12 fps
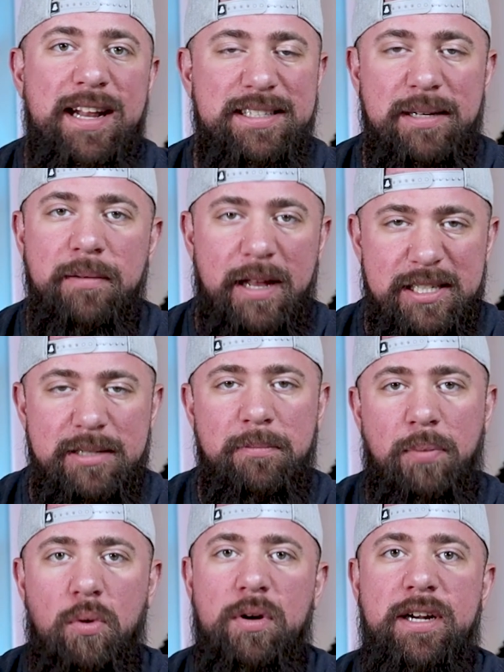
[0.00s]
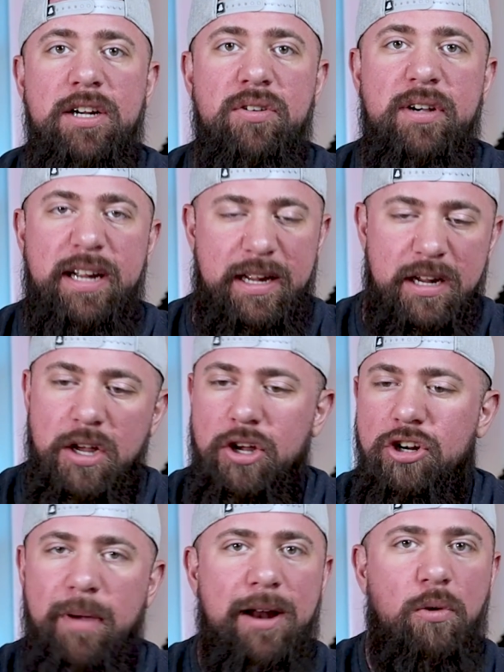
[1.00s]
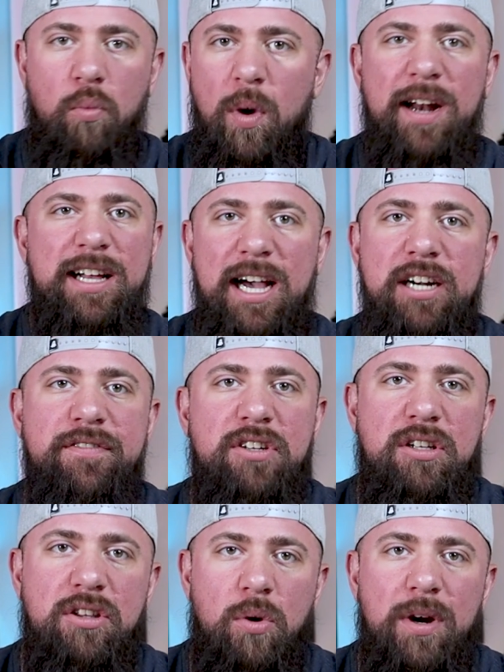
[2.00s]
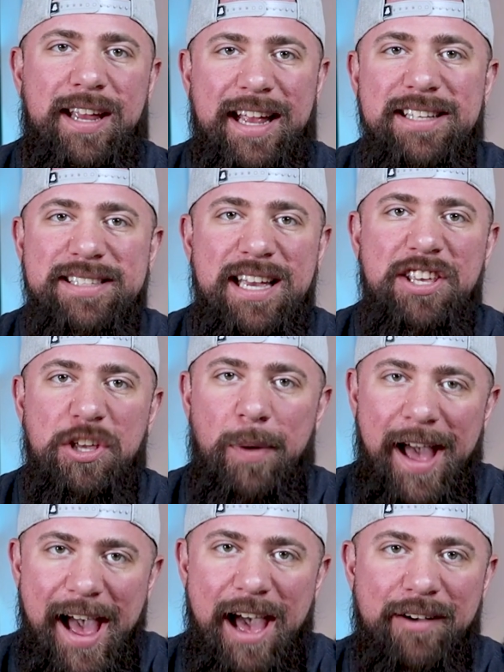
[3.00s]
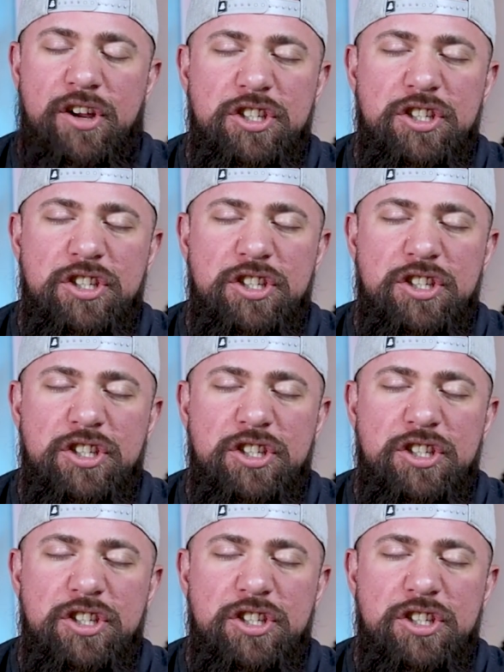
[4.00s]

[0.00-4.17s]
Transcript: It's an, it's an important ingredient no matter what kind of caloric intake you have.